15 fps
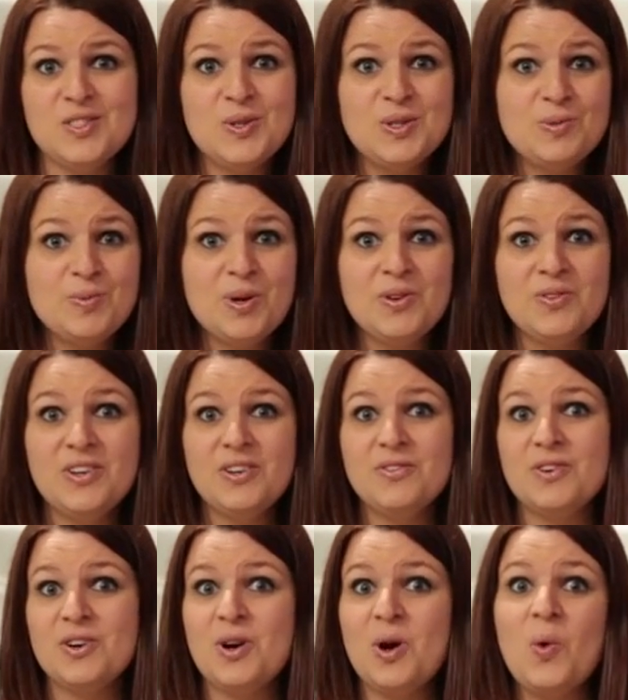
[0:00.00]
so it's
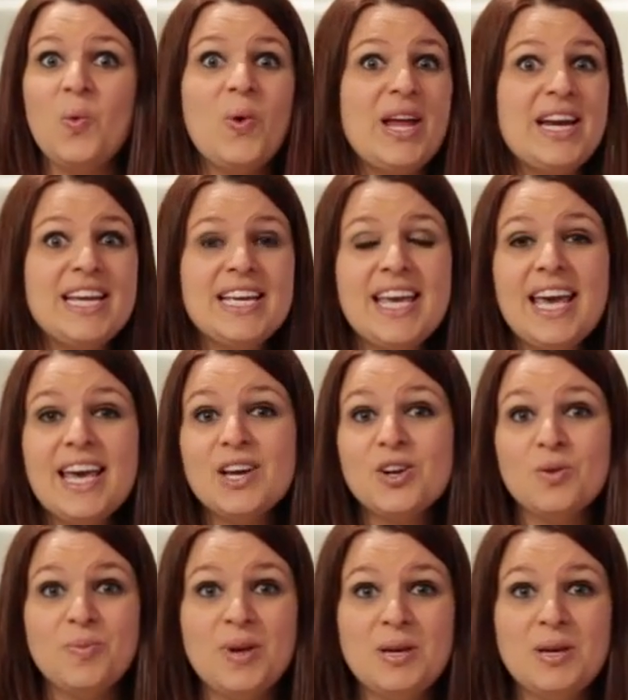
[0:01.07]
perfect for a wedding cake or